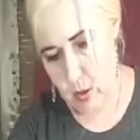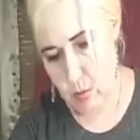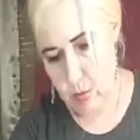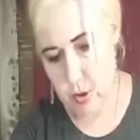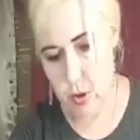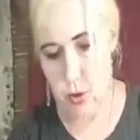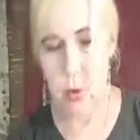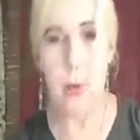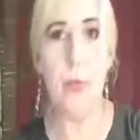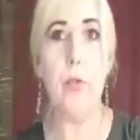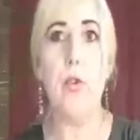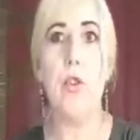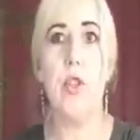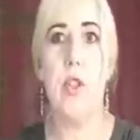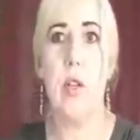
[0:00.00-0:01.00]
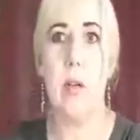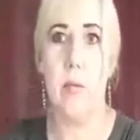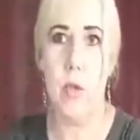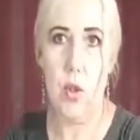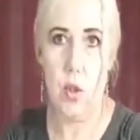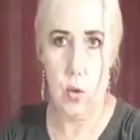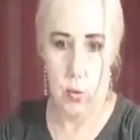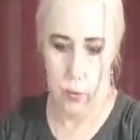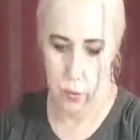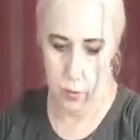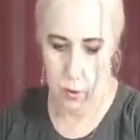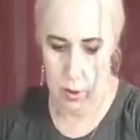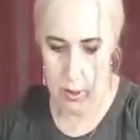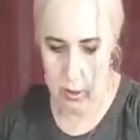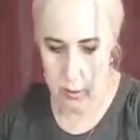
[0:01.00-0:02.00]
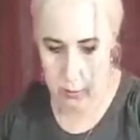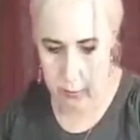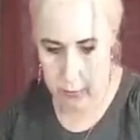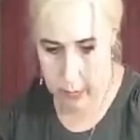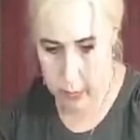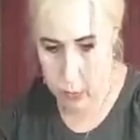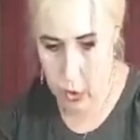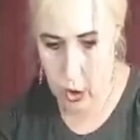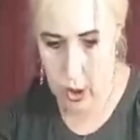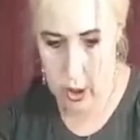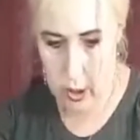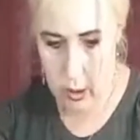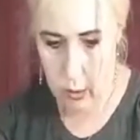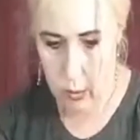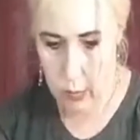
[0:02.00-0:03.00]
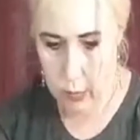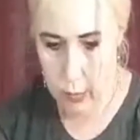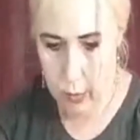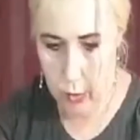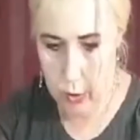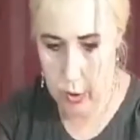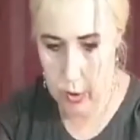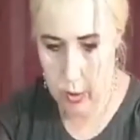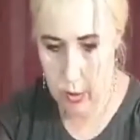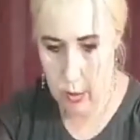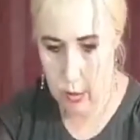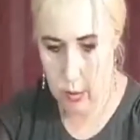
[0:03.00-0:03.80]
when you do it first time, just do it for yourself. Try it at home first.